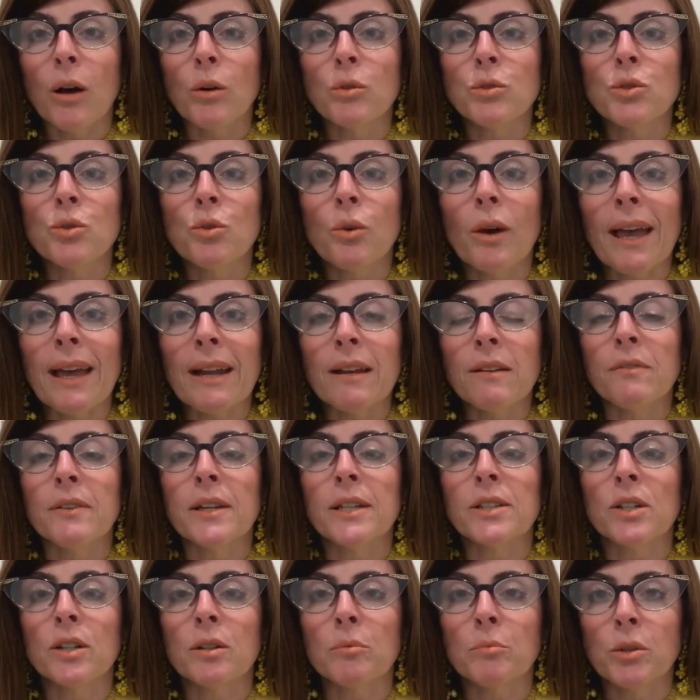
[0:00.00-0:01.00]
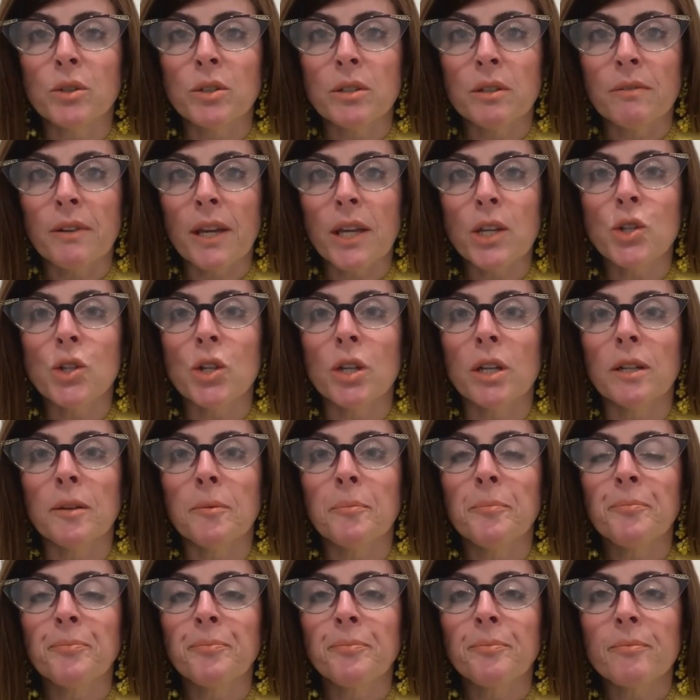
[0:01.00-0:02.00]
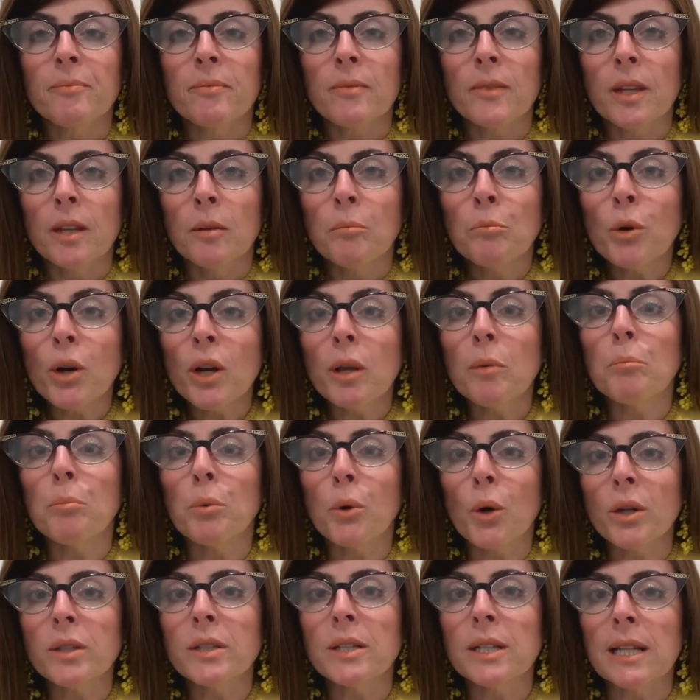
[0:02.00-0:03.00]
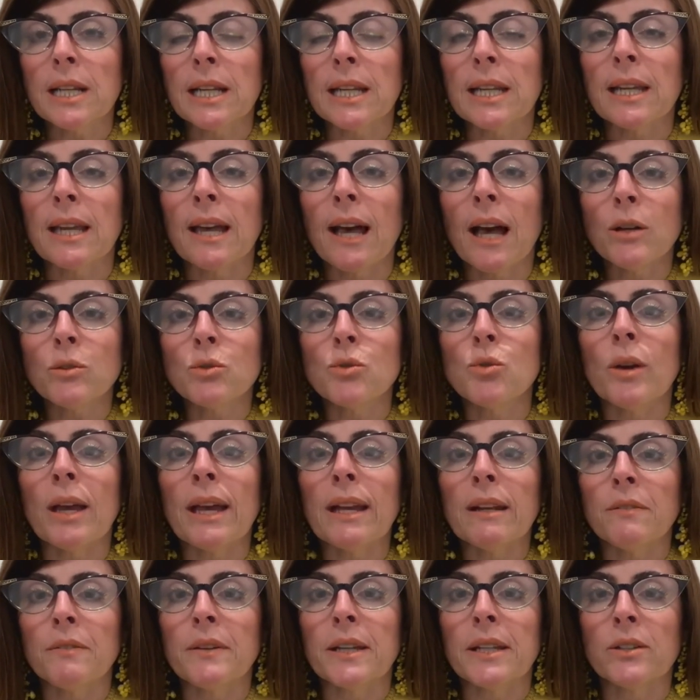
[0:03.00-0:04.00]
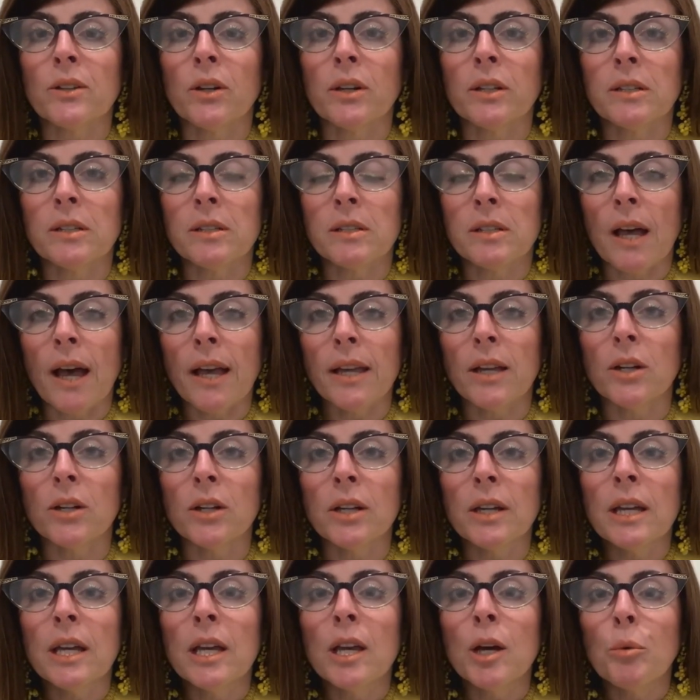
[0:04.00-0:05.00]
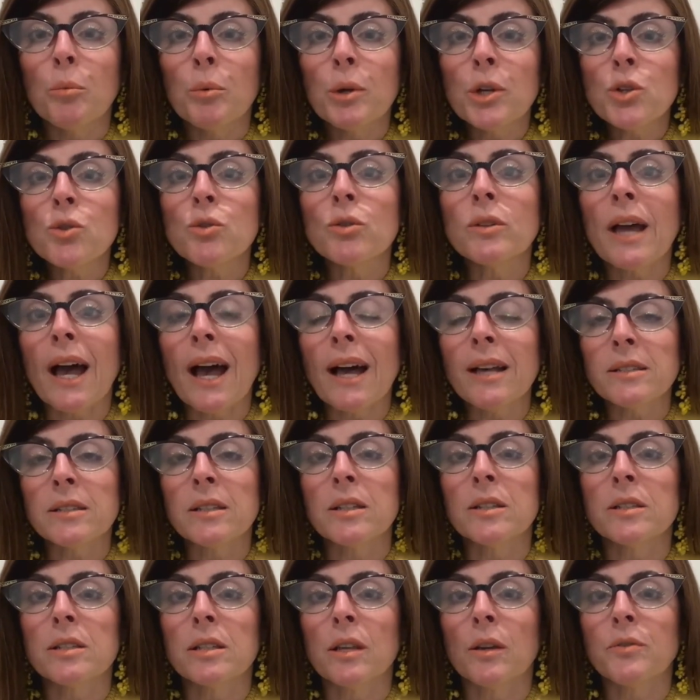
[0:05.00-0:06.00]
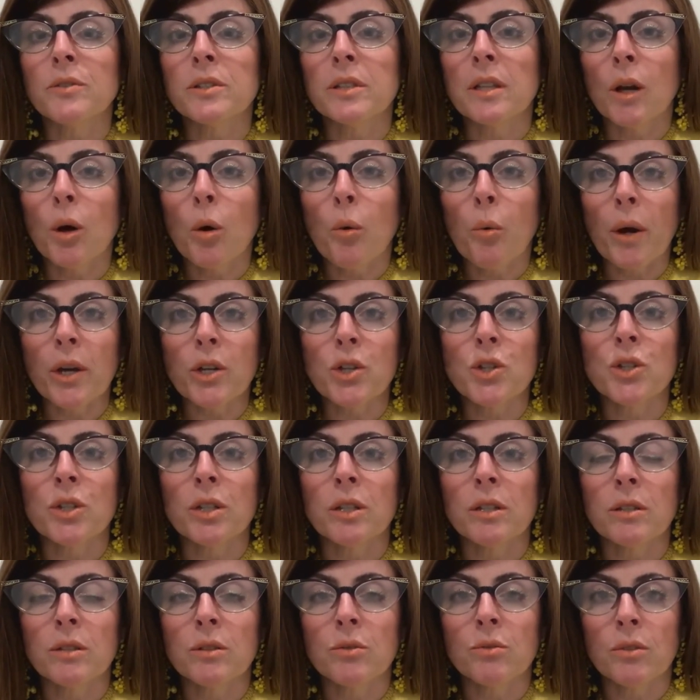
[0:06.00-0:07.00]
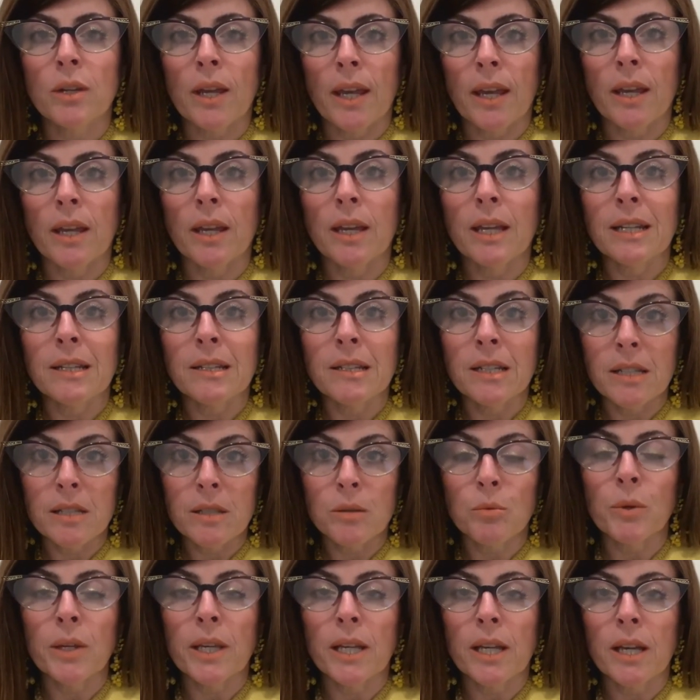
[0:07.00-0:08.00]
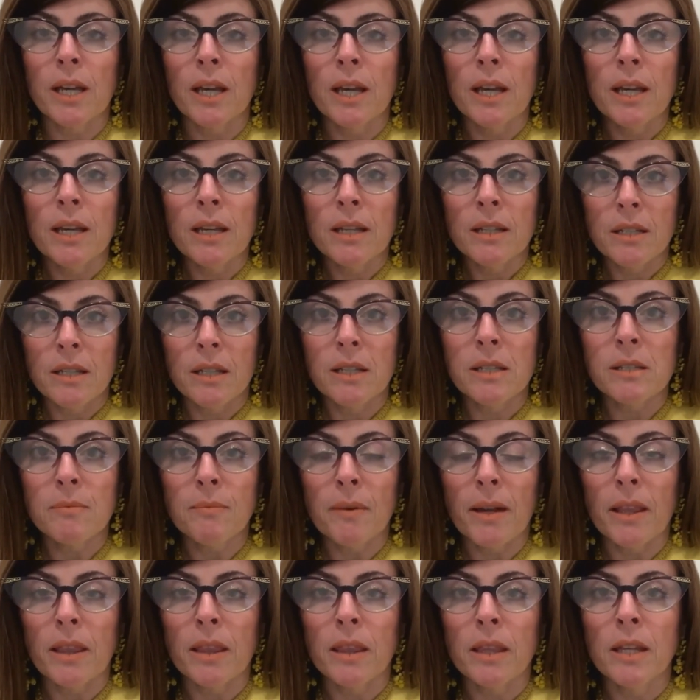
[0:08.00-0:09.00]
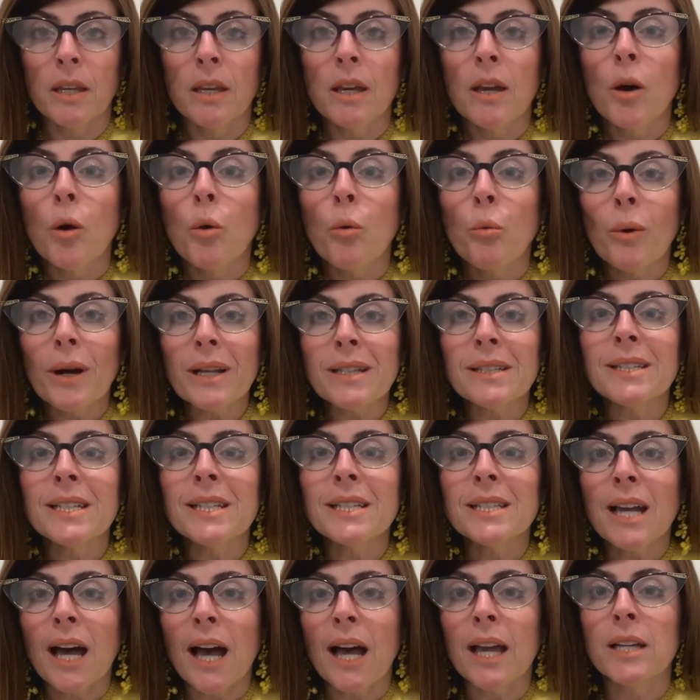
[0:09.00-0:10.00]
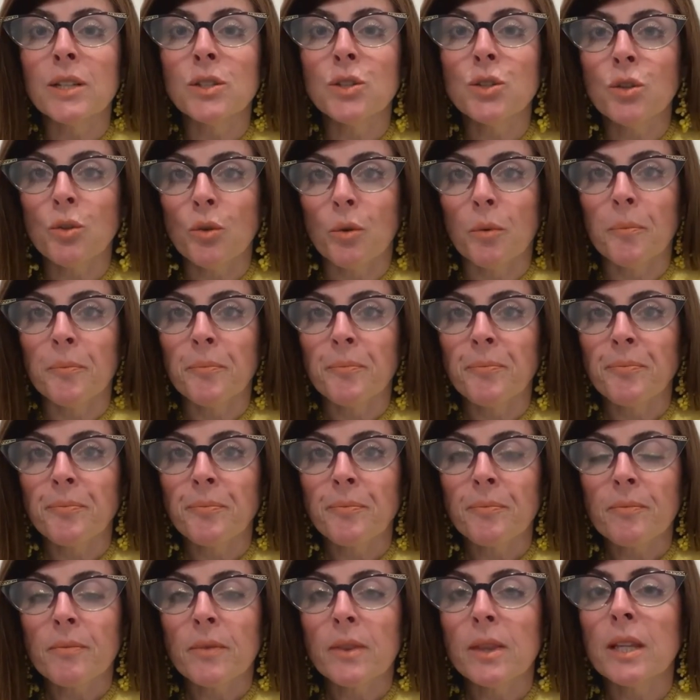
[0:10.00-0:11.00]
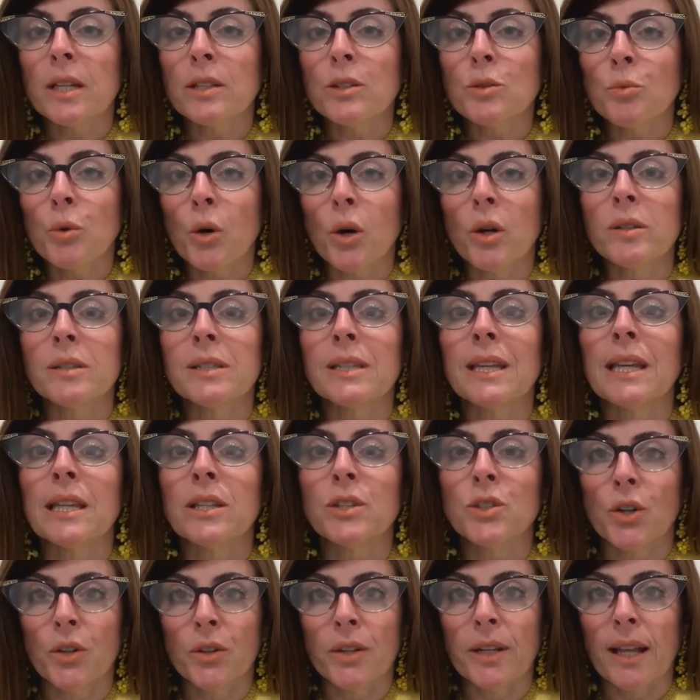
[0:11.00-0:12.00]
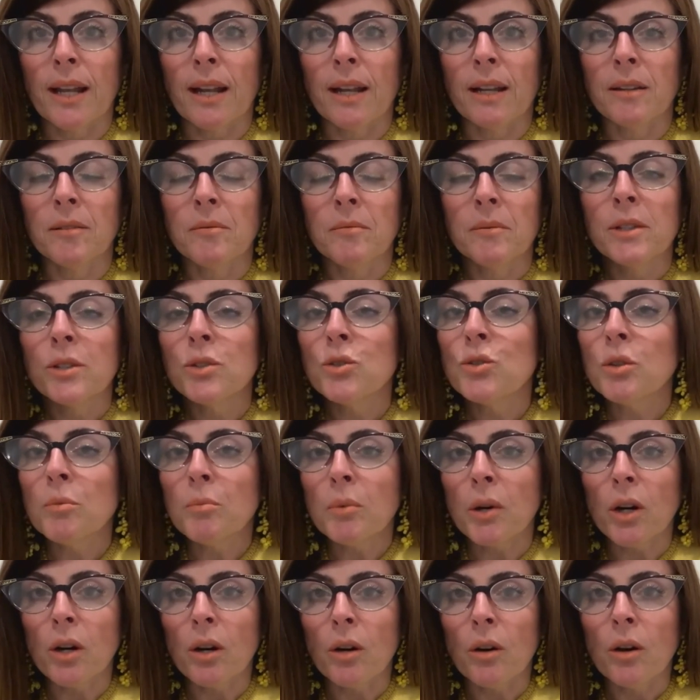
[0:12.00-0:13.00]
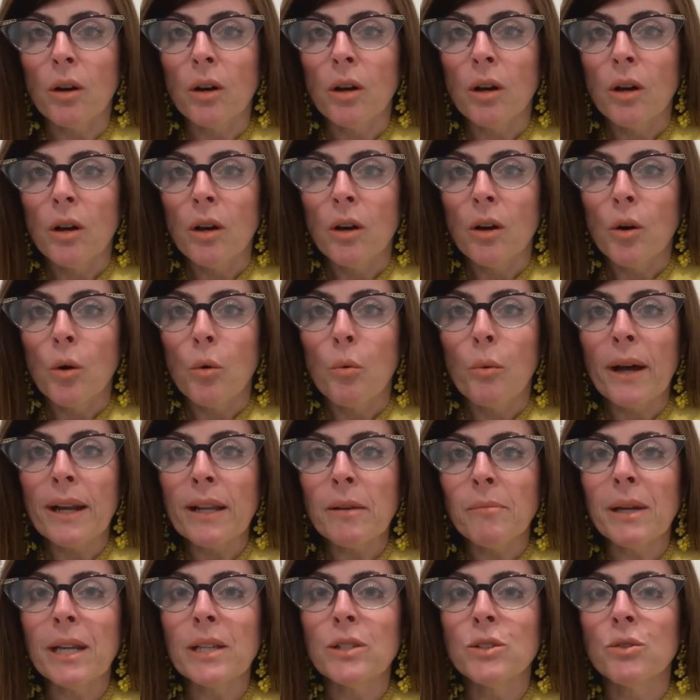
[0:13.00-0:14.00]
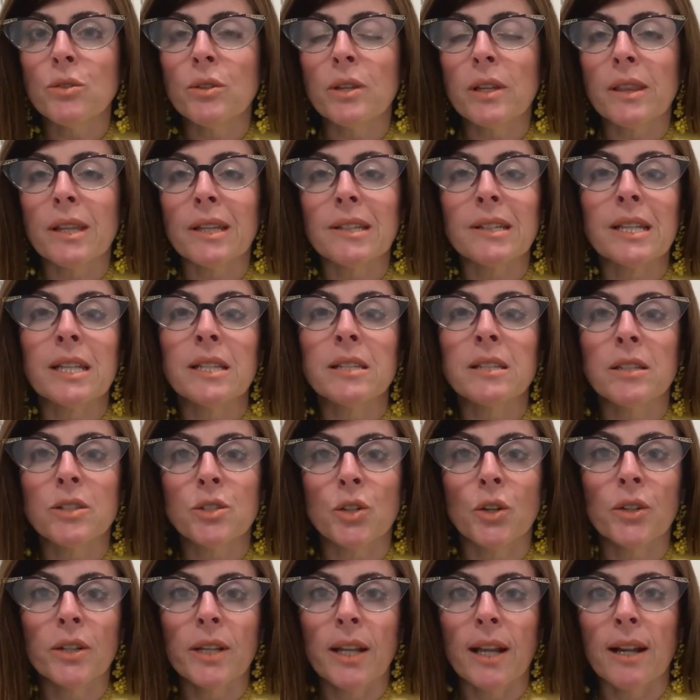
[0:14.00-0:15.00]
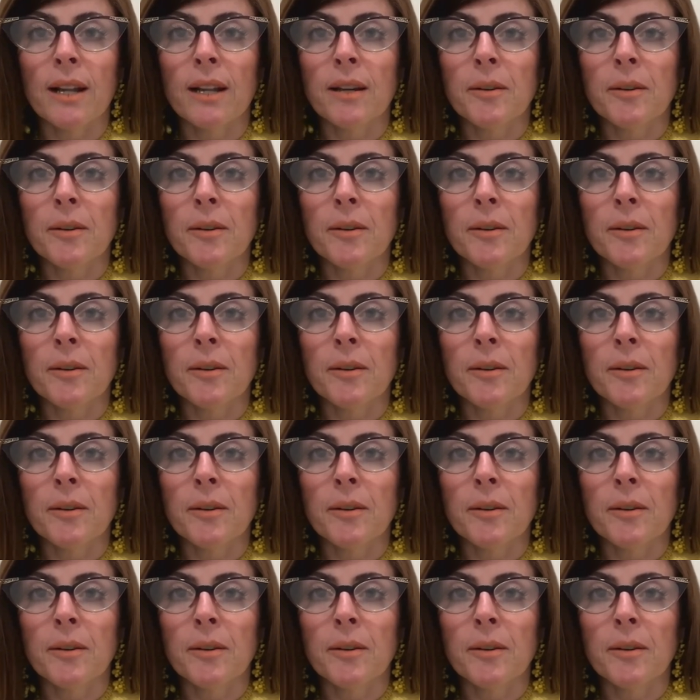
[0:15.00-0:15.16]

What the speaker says: to elevate our motivation, and more importantly, how to elevate our desire, we should ask ourselves the question today, this week, this month. What did I do that was eternal? Tomorrow, what am I doing that is eternal?